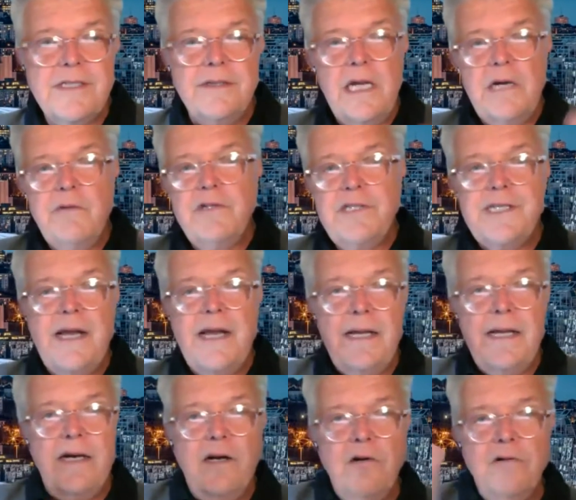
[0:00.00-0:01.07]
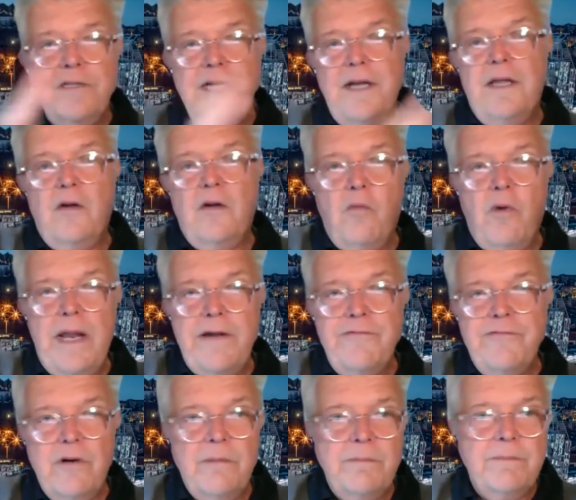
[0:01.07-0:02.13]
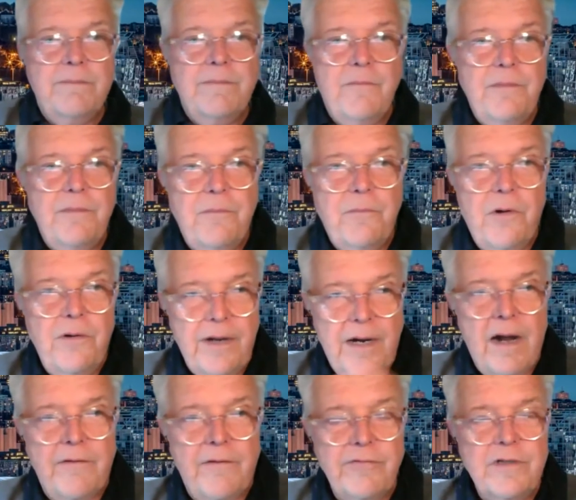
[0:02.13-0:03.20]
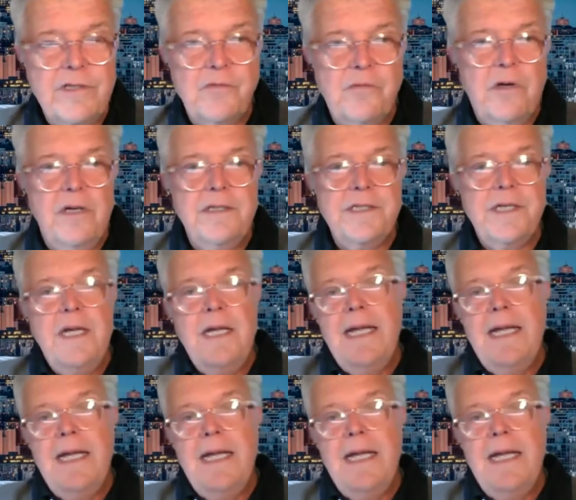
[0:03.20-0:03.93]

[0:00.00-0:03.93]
and they were staying at a hotel away from where the conference was.